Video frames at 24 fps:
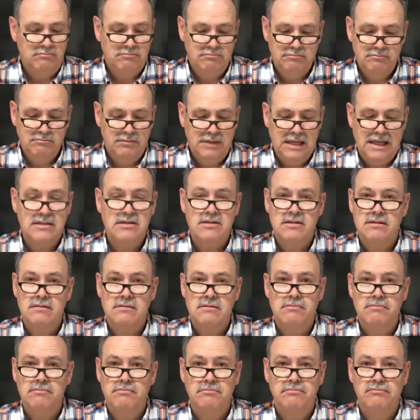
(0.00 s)
There's
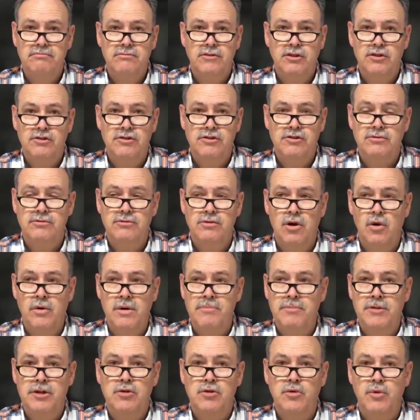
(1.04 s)
no in
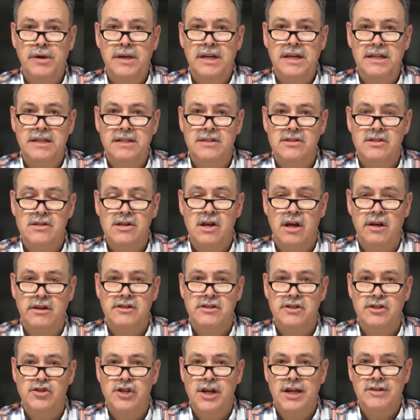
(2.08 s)
between. It's not a
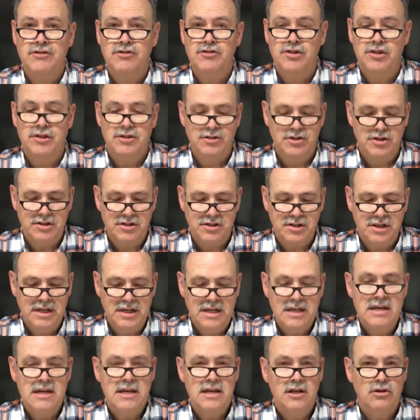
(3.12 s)
suggestion, just
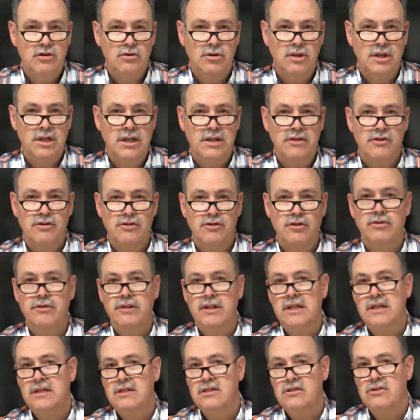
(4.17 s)
you can either do
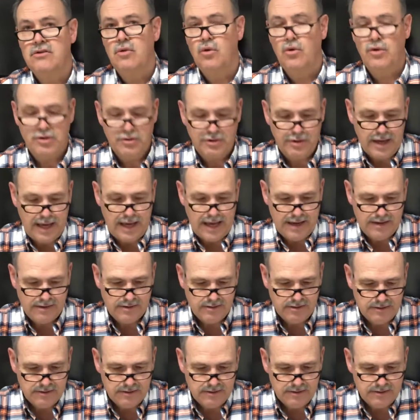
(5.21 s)
this or you can't.